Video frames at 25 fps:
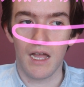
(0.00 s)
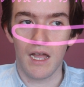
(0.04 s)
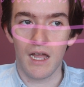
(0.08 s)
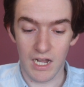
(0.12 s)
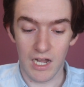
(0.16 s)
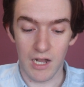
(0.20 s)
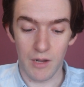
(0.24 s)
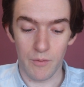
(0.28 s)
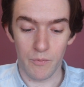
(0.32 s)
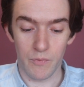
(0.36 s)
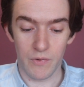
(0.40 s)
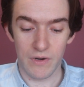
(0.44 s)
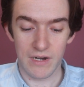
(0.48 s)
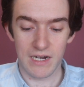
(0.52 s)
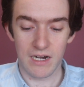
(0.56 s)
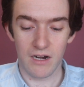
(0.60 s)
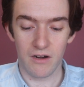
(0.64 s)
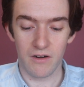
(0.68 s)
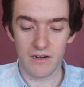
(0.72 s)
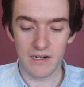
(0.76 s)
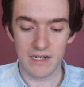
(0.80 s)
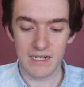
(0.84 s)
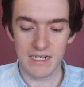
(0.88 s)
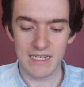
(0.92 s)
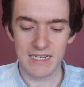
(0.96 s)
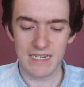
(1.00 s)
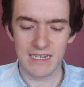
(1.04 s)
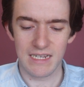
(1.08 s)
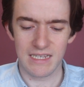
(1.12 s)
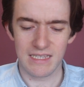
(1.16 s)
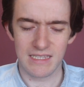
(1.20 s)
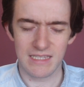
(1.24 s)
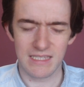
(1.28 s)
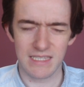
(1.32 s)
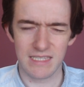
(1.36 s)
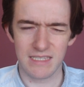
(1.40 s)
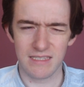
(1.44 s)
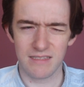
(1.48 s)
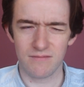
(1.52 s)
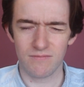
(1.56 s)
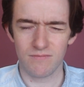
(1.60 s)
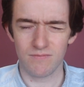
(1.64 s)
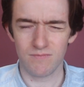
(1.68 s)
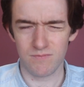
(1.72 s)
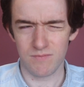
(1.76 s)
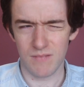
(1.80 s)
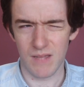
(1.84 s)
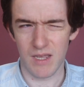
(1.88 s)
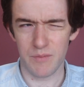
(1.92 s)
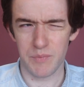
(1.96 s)
We're currently at
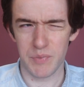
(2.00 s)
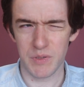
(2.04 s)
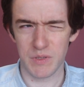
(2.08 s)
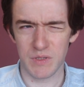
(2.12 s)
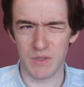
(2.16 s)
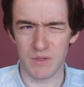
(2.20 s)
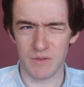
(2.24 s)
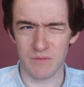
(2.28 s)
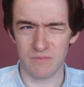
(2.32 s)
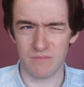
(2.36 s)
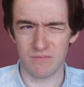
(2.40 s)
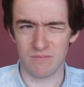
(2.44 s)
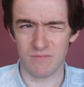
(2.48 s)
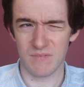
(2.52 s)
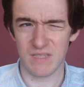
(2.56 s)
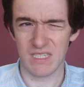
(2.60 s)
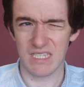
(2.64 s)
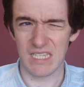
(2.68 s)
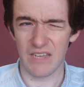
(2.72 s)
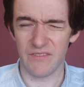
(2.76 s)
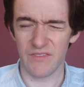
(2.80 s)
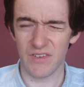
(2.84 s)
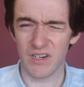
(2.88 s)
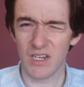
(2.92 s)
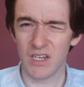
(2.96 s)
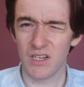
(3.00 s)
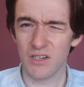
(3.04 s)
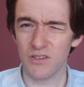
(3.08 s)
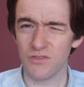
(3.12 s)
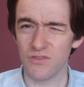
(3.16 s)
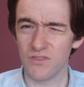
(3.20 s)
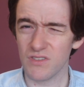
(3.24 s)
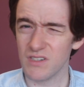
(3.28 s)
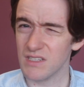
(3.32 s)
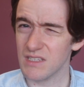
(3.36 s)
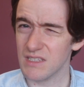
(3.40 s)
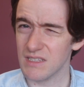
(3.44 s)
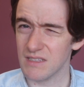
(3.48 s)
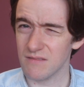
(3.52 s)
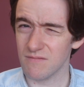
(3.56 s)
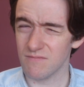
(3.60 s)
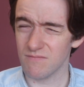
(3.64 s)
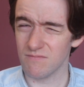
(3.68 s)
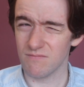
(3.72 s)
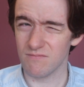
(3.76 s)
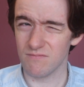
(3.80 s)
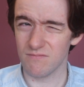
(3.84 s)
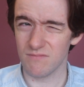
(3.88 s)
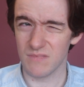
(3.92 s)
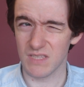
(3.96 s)
episode 700
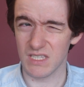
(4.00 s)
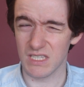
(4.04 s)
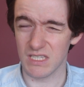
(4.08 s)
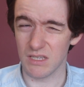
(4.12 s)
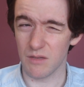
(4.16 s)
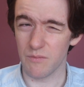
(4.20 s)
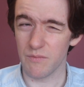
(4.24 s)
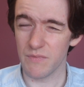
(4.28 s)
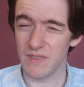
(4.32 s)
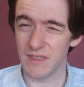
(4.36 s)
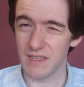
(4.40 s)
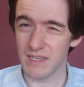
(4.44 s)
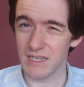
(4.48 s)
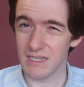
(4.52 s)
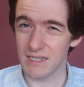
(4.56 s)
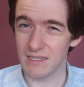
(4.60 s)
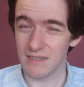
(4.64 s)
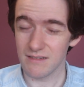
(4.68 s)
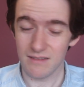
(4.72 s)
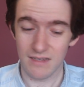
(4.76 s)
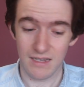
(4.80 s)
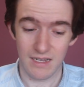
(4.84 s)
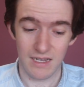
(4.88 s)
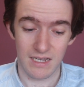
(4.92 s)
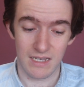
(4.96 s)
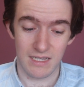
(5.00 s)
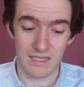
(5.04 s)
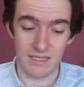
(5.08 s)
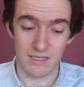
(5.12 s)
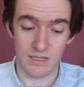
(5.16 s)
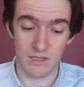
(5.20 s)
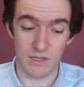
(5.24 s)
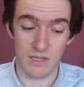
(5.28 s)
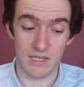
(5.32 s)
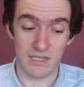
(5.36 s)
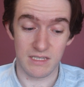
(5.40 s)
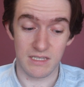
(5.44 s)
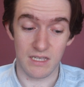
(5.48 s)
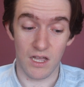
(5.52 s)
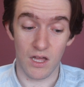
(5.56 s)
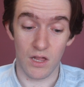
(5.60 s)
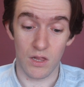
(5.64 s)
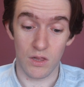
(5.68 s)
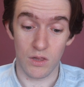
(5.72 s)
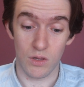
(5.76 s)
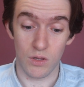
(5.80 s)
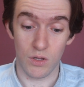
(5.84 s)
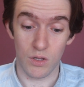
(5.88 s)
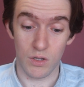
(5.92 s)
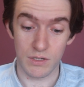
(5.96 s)
and something, so there's a
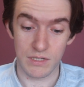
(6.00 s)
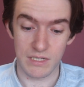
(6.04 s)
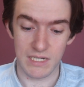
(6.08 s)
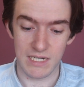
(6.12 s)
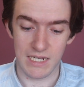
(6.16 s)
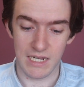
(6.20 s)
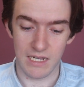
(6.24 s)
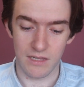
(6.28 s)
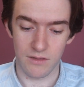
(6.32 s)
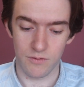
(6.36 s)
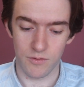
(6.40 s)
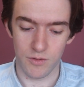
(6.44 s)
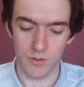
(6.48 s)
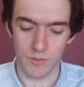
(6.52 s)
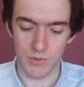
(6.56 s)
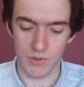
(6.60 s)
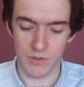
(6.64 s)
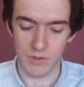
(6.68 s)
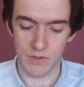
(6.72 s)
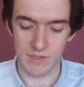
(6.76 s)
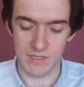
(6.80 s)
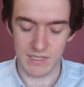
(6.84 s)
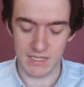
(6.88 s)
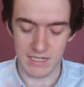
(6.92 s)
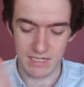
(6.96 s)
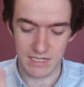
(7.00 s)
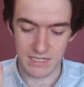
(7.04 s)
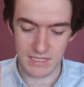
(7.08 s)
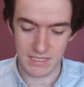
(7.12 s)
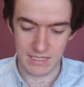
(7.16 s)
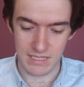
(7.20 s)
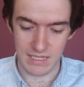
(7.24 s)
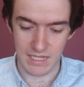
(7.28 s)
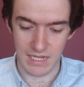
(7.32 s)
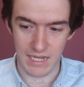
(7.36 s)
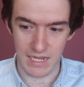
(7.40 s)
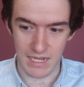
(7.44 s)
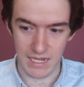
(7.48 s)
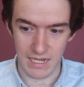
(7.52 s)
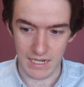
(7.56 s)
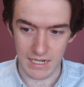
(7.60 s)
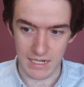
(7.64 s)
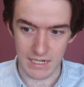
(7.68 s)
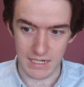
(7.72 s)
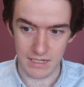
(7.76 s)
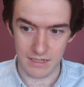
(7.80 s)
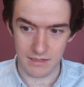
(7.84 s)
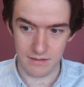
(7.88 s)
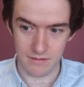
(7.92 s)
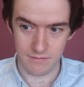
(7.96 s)
lot to get through because it is
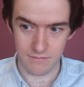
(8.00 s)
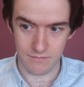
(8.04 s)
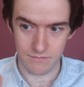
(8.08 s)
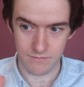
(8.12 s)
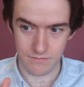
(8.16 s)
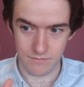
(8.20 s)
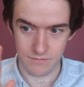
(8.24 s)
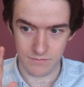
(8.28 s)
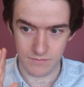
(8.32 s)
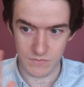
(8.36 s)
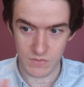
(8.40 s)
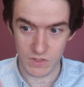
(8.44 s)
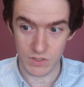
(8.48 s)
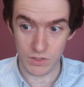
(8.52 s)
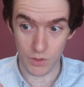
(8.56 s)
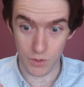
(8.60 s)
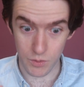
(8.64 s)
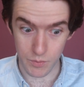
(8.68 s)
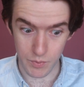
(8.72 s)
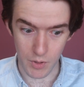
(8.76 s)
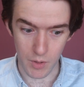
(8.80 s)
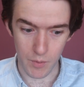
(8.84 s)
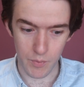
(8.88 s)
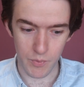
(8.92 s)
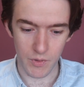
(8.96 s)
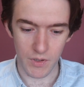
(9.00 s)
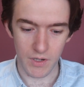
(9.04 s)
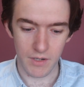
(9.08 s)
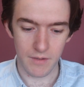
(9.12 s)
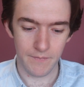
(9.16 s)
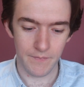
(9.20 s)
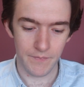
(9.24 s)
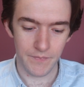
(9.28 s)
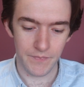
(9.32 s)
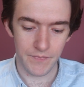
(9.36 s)
a soap opera.